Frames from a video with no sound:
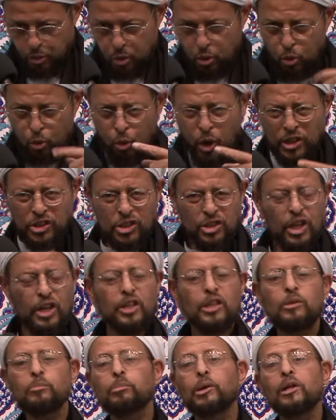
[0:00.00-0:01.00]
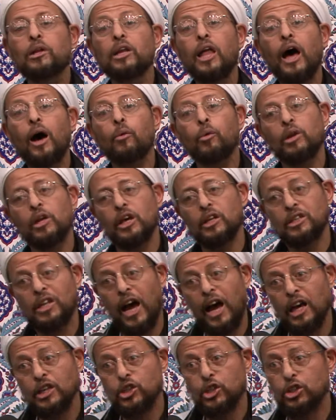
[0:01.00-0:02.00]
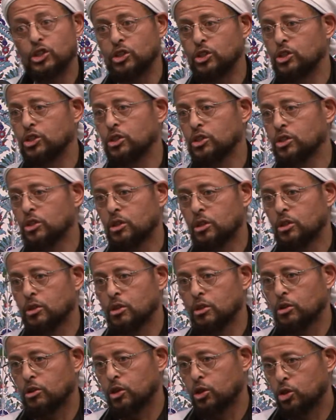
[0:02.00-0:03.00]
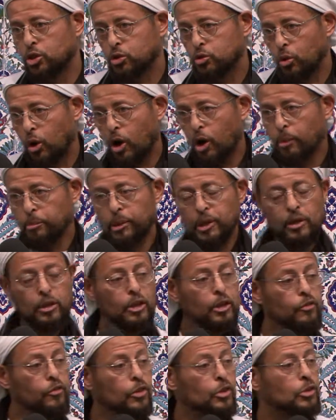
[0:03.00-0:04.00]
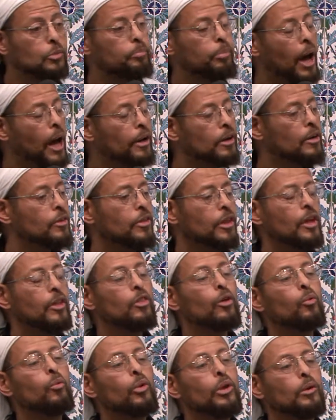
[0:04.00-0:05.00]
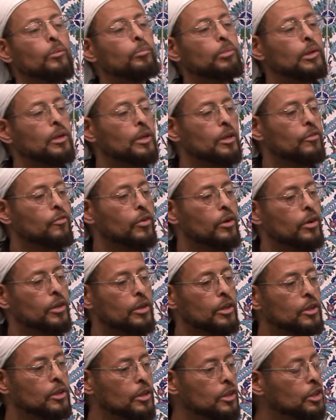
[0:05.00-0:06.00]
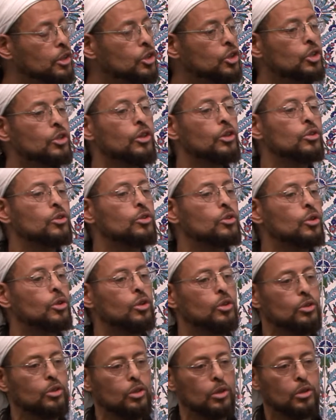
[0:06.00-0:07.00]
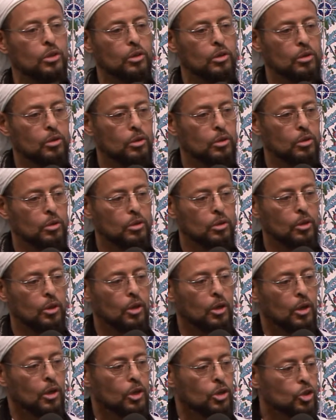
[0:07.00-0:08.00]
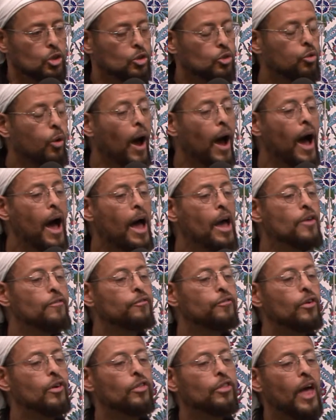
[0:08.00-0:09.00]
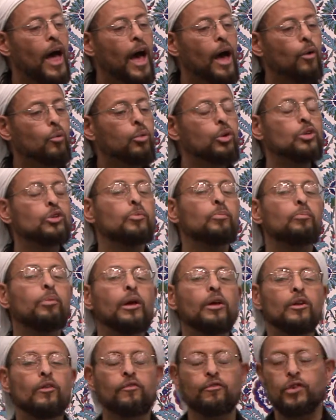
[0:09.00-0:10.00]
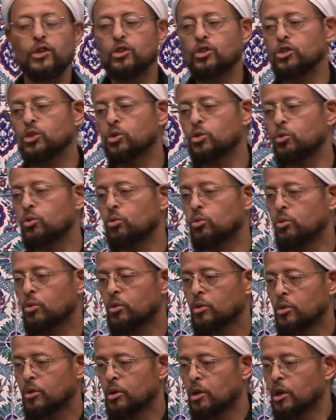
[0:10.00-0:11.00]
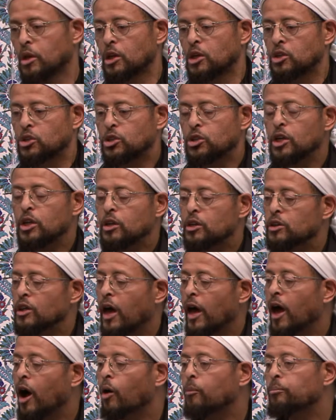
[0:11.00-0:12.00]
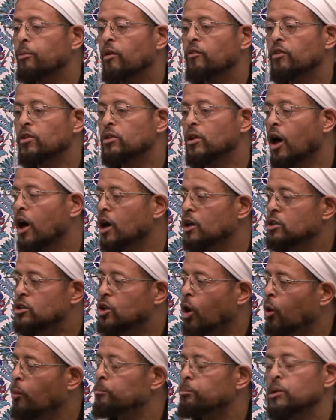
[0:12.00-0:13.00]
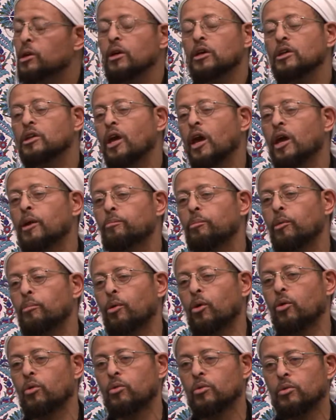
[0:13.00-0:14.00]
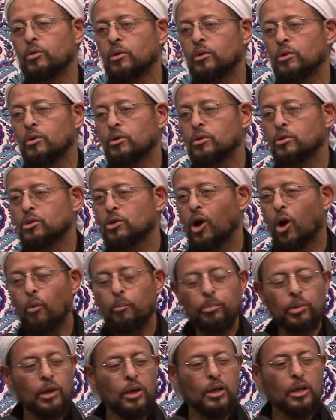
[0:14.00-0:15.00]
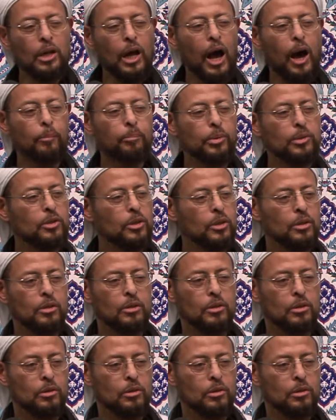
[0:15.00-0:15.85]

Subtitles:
Wasta'in billah wa la ta'ajiz. The strong believer is better than the weak believer, and in each there's good. Strive for that which benefits you. Seek the help of Allah and don't be incapable. Don't be incompetent.